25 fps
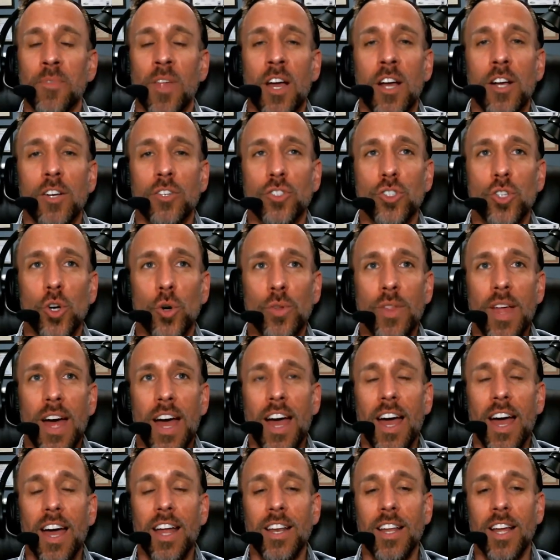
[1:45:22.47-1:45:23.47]
so
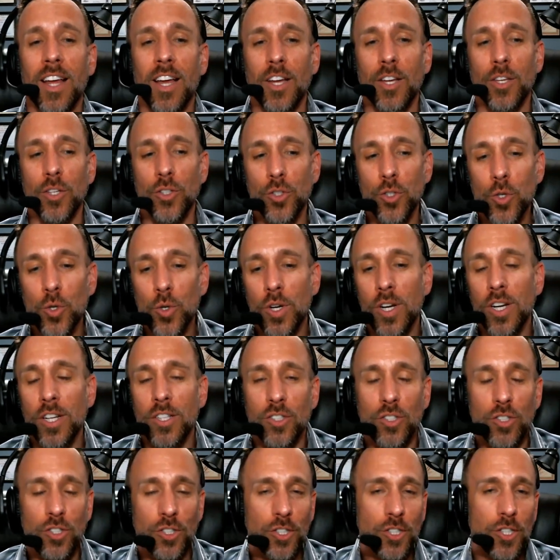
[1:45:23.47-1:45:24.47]
that you can
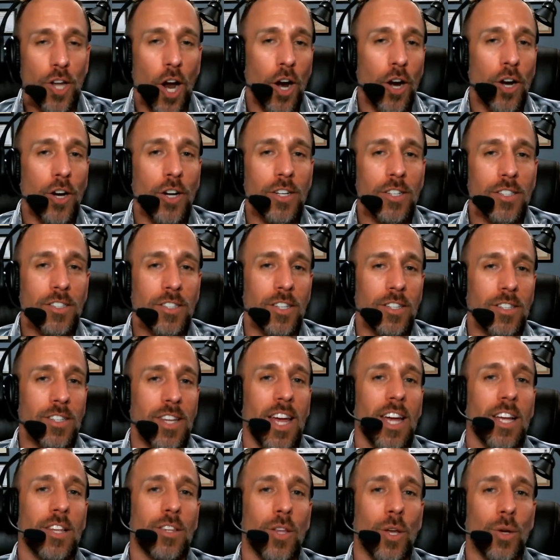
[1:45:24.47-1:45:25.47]
start to
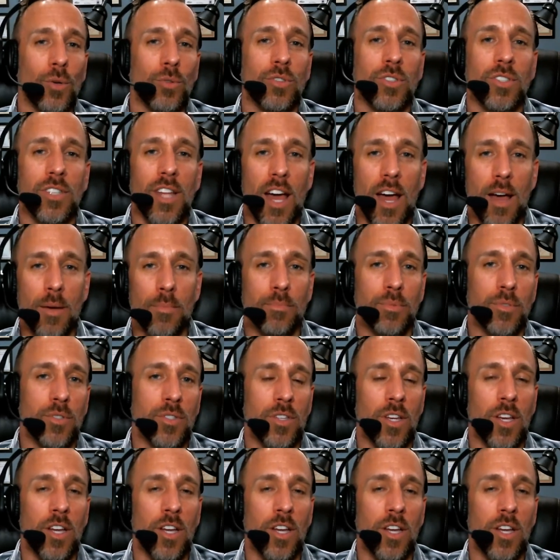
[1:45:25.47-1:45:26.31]
take those steps